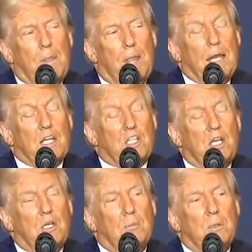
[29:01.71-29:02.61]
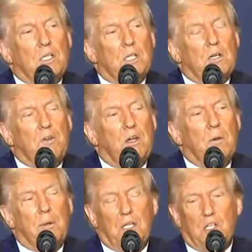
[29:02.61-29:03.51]
And I said to them, listen, if you don't
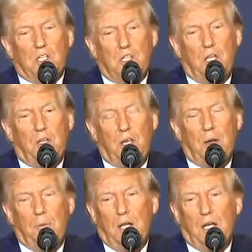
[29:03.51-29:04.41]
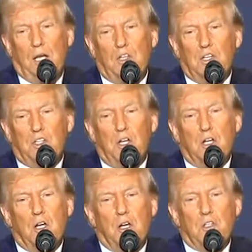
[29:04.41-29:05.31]
make this deal, then I'm not going to let you sell
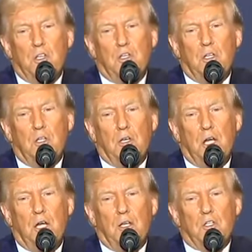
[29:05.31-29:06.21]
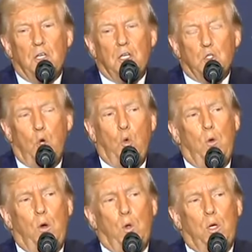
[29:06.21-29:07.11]
cars into the United States. Oh,
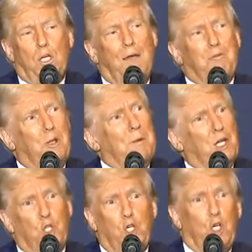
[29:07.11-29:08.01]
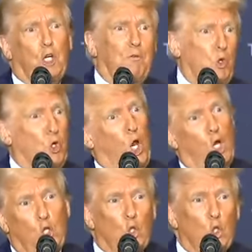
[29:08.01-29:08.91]
well, we would love to make the deal if you'd
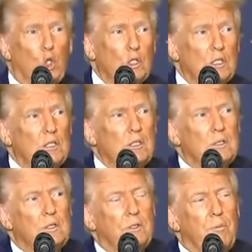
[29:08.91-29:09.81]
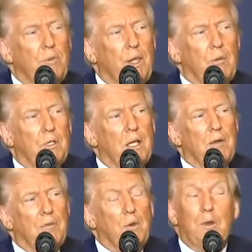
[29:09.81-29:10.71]
like to. They were
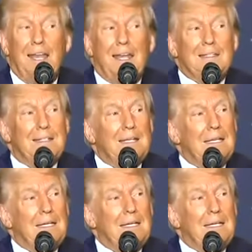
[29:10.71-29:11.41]
tough. They were nasty.